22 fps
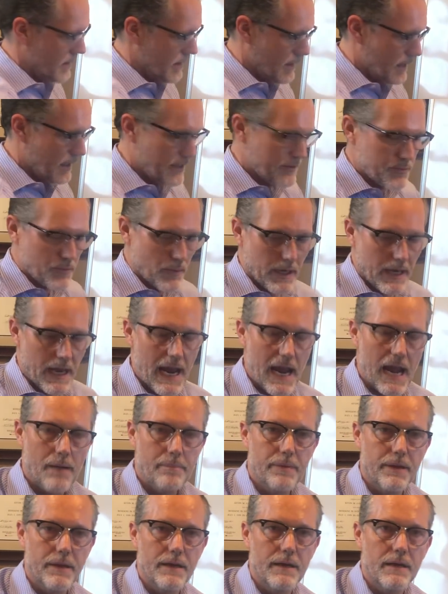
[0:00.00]
is what
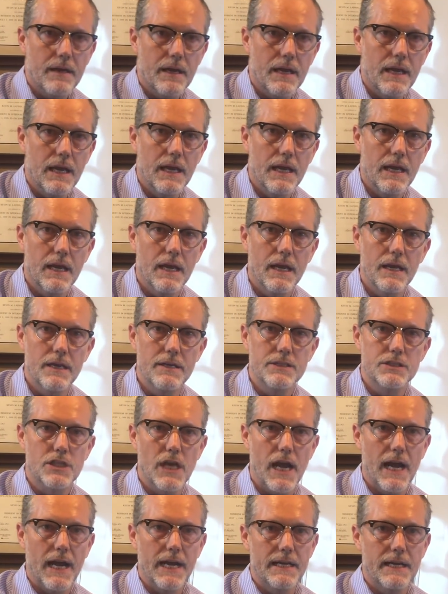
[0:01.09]
happened in
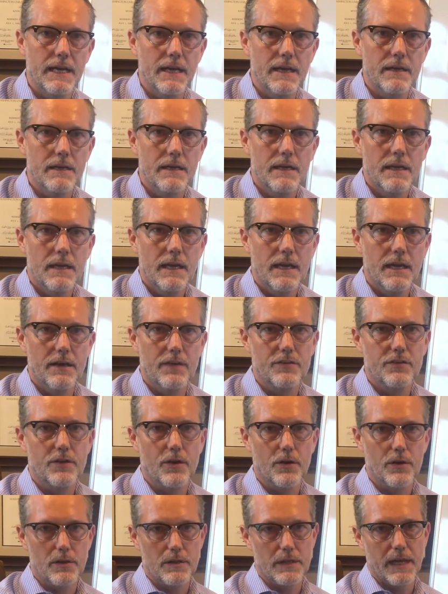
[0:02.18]
China and is
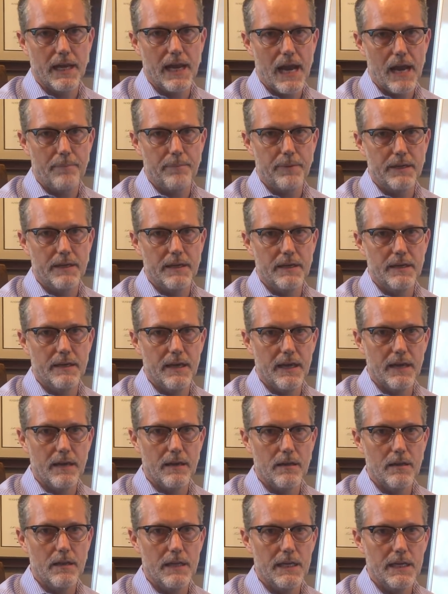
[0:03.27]
currently happening in
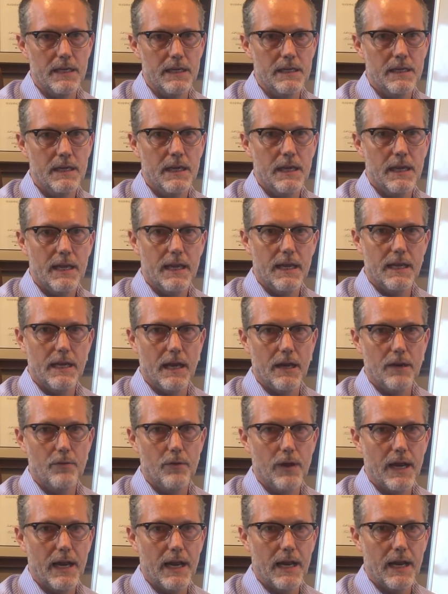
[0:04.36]
Italy, in
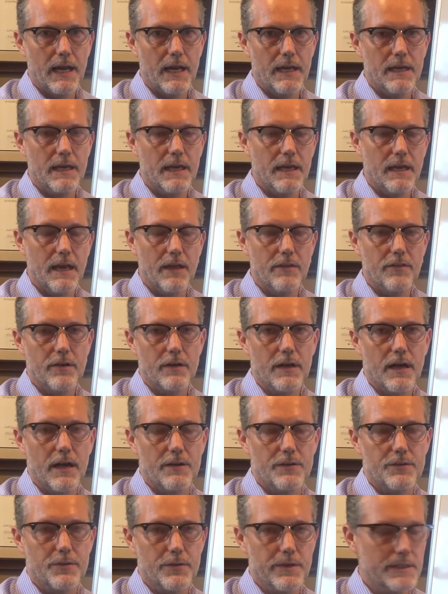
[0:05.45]
Iran, and other
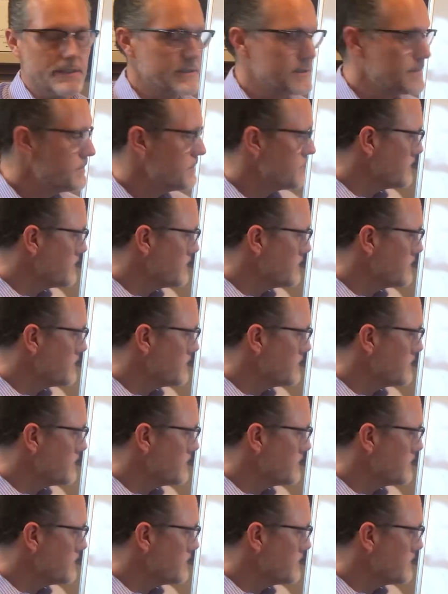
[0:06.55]
countries.